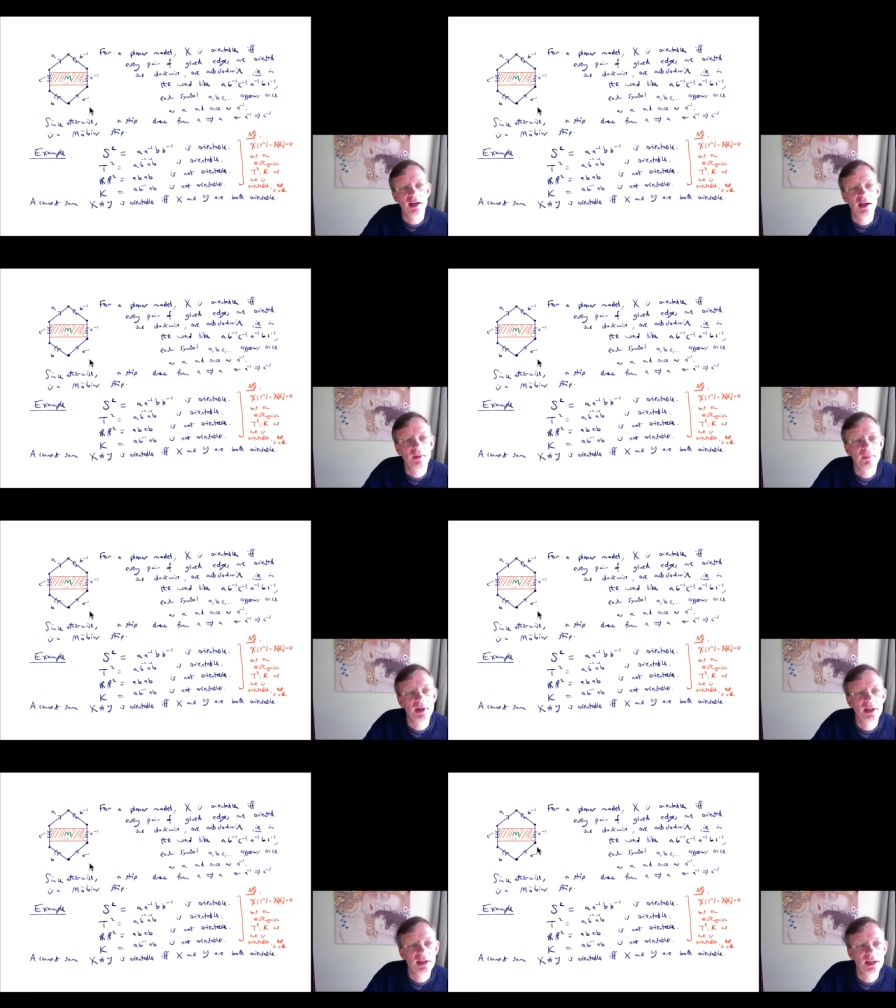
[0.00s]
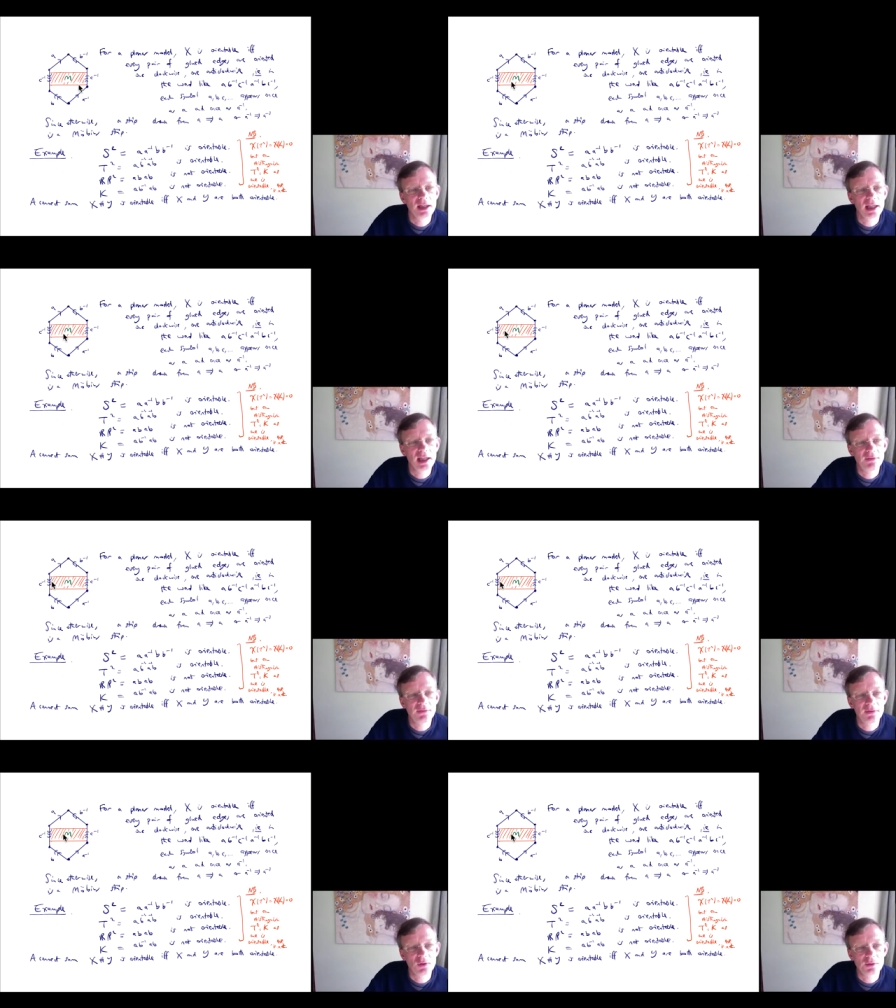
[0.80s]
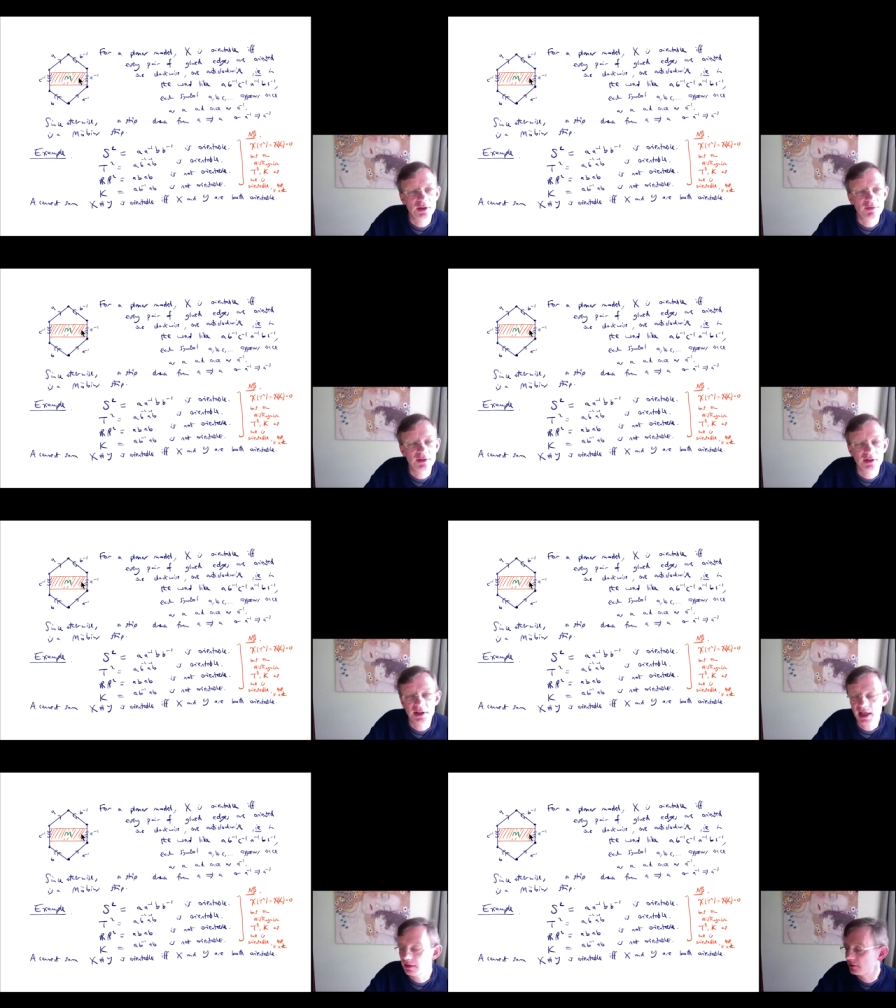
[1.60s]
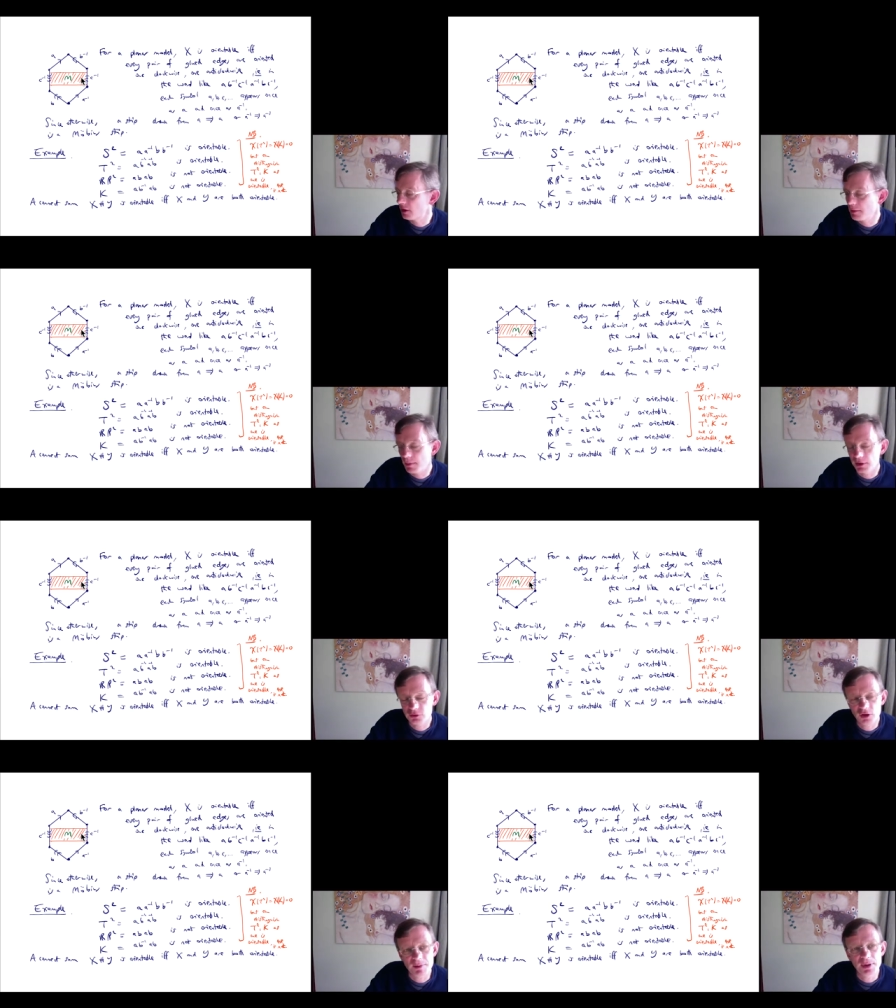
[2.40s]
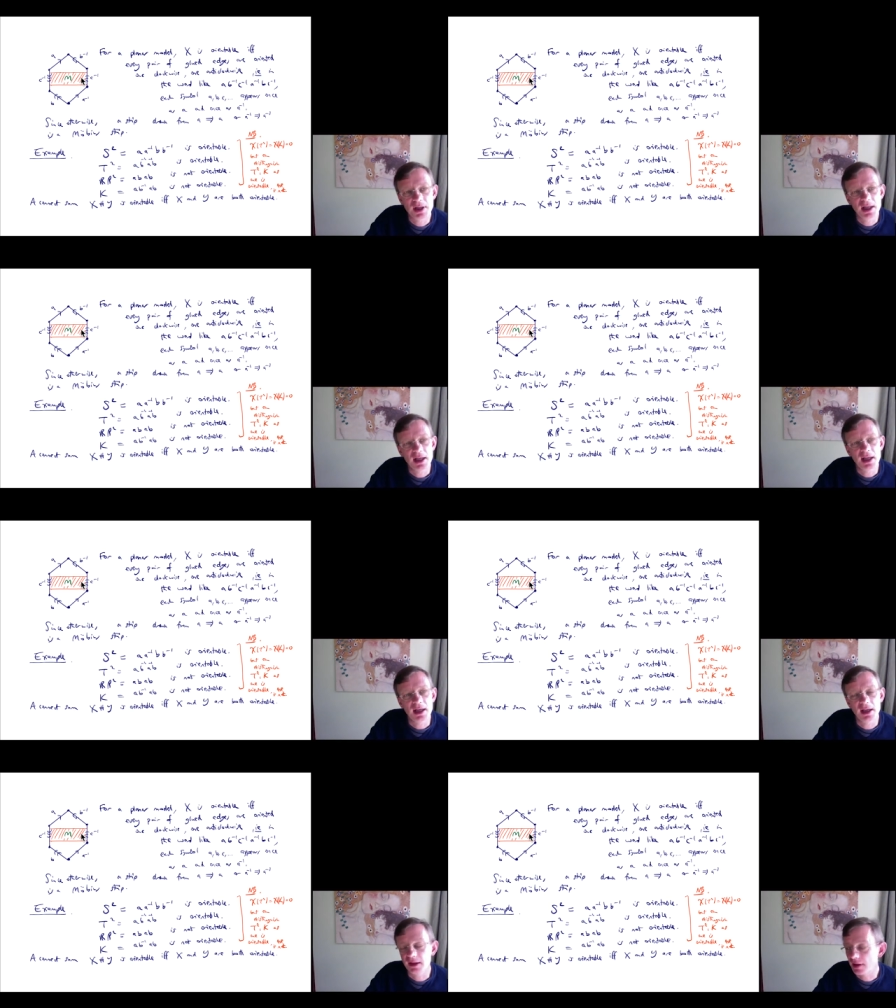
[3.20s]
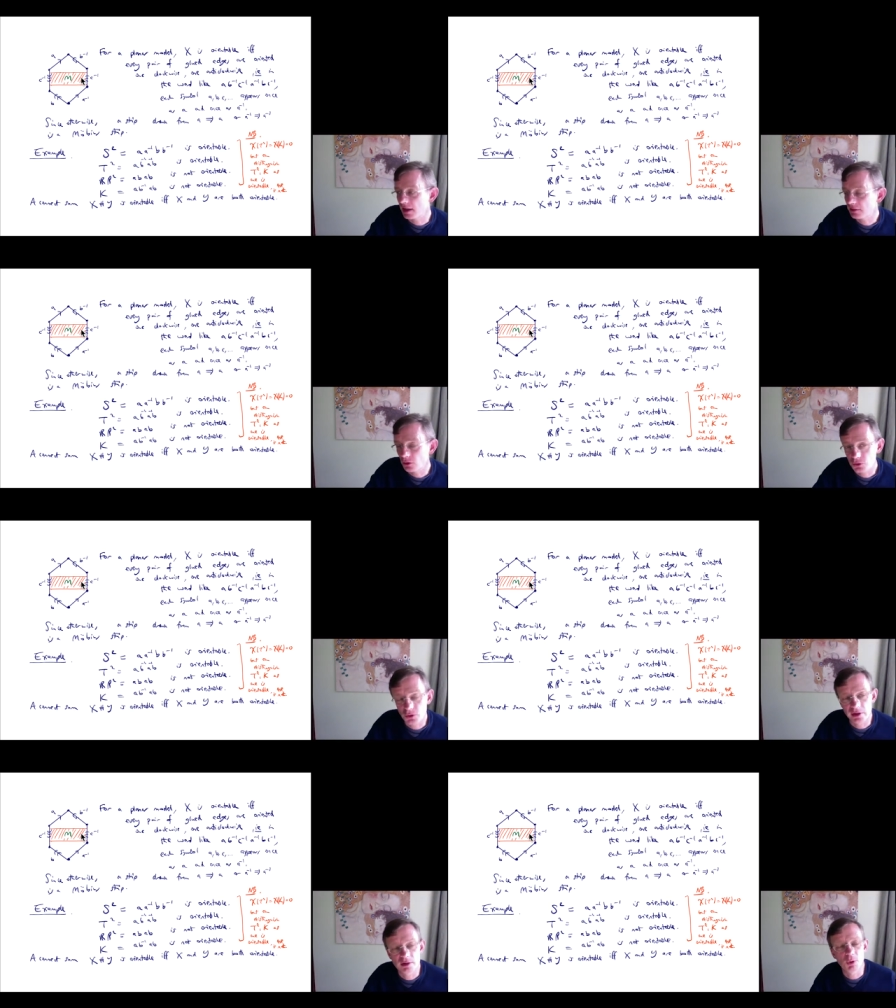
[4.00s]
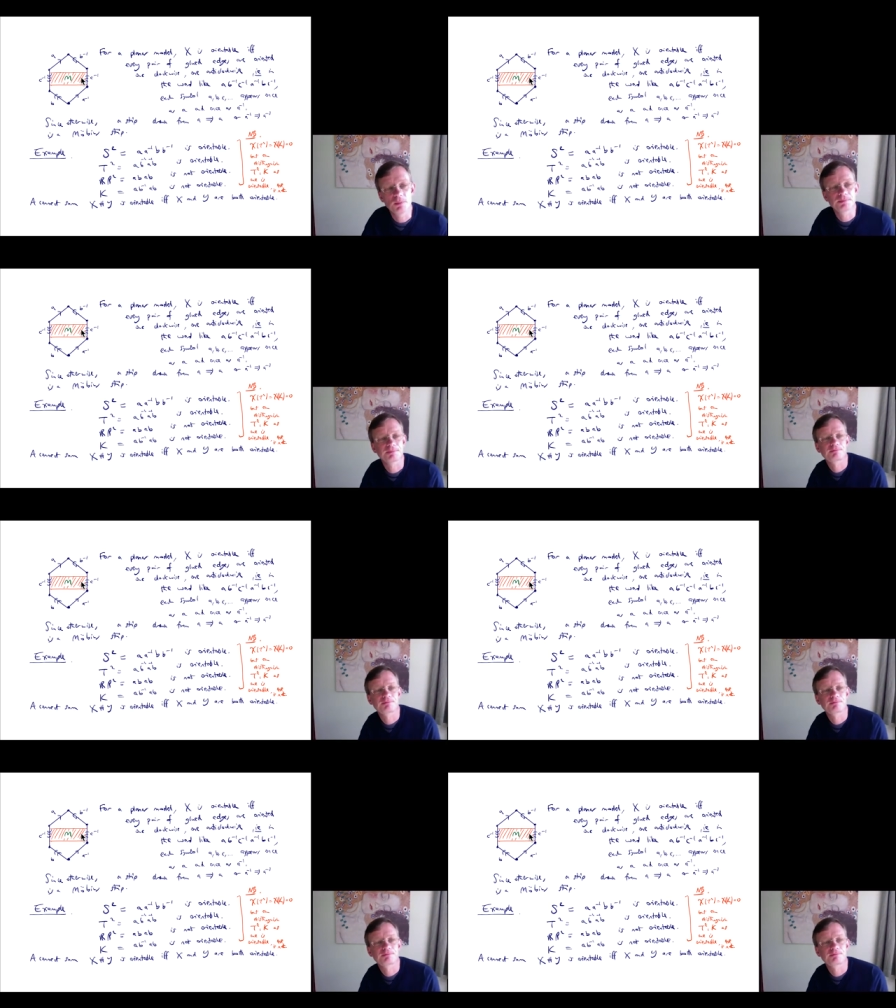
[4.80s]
um, if your surface contains a Möbius strip, uh, then it's not orientable.